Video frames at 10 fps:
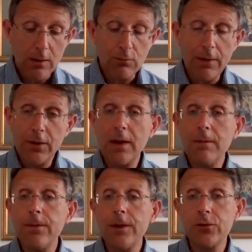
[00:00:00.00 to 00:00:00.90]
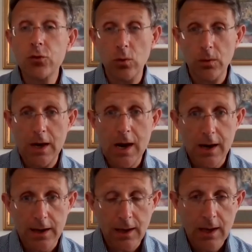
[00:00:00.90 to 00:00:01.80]
And River Nymph is drawn
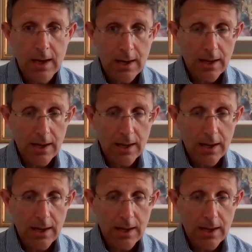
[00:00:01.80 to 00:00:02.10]
high,